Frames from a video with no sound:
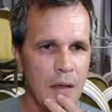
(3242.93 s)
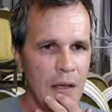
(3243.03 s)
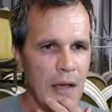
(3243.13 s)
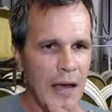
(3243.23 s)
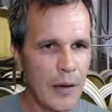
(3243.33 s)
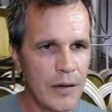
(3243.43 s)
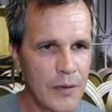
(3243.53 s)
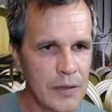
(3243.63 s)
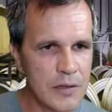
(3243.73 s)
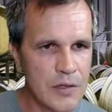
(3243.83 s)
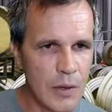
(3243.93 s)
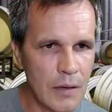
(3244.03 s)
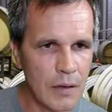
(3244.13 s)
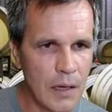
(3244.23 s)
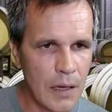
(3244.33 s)
How are the vineyards
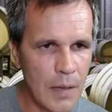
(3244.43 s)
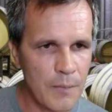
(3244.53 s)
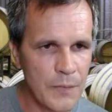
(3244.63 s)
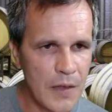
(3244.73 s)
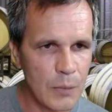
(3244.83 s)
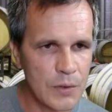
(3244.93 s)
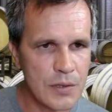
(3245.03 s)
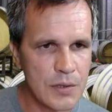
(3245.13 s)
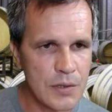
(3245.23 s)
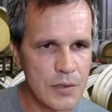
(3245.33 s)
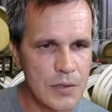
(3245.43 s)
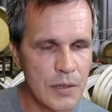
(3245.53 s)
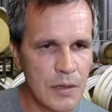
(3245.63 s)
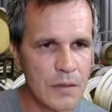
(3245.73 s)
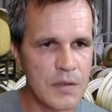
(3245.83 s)
doing um, that were damaged
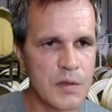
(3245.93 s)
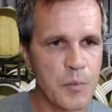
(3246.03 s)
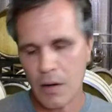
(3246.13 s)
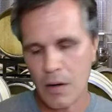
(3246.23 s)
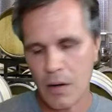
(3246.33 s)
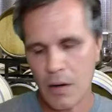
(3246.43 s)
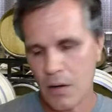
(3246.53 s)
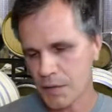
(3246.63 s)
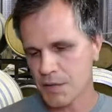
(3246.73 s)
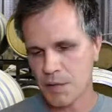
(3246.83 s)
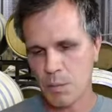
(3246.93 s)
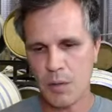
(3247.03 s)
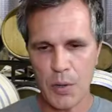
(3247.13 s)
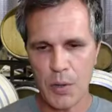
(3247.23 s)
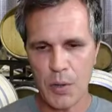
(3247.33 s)
in the spring? asks
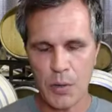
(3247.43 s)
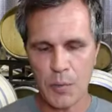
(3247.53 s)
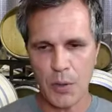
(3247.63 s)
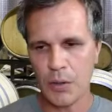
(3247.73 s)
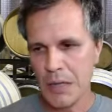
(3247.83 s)
Mimi Popo.